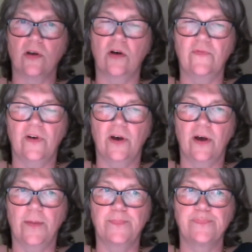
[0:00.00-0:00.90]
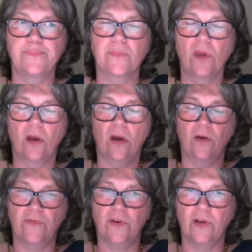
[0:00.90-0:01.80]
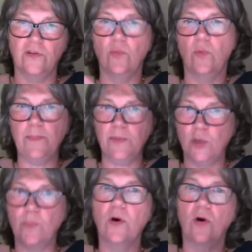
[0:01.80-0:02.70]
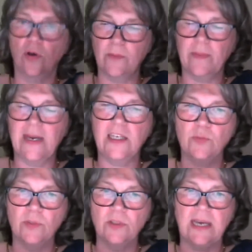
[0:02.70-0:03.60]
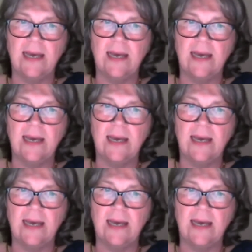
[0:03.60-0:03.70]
of the web shop or order management.